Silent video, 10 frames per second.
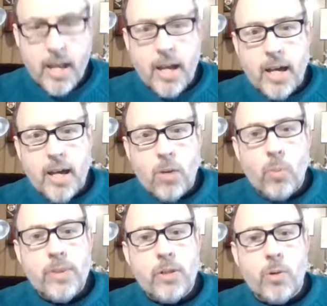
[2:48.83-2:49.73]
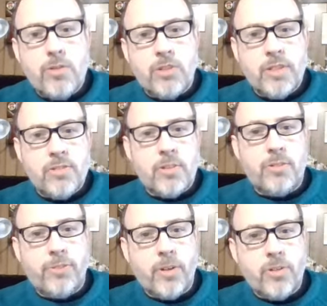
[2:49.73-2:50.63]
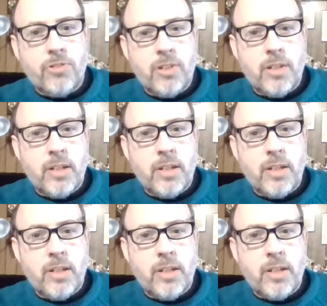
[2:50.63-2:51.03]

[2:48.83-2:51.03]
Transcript: When the Christians in the first